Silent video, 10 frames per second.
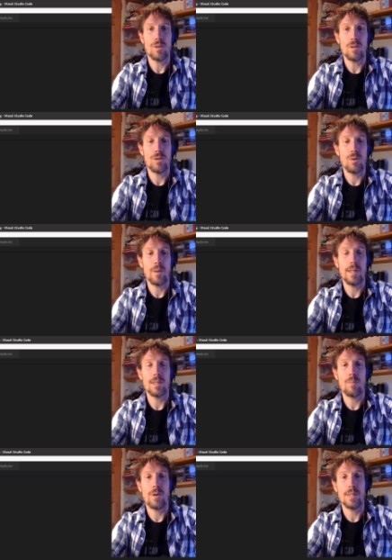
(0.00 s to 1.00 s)
two I need to
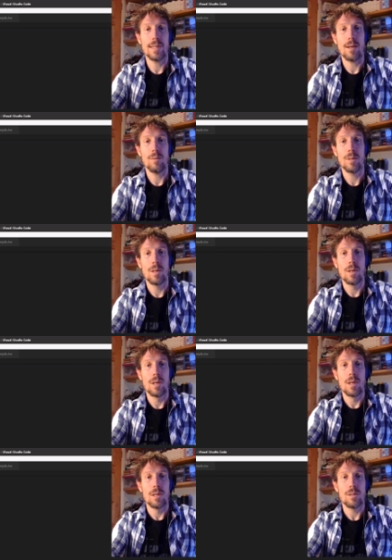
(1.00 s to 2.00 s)
print out.
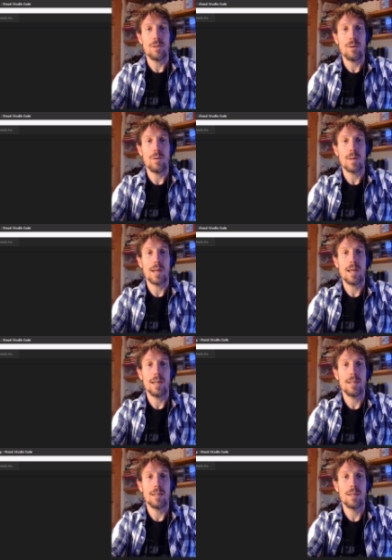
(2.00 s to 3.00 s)
So
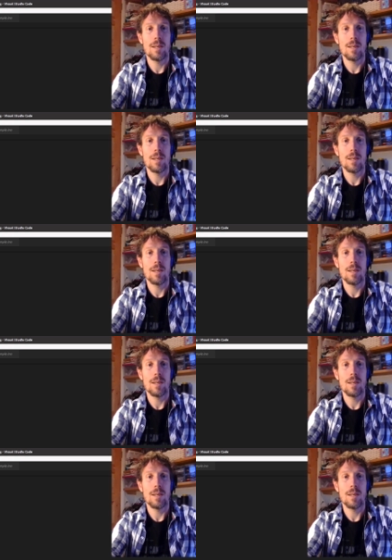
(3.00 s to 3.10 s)
and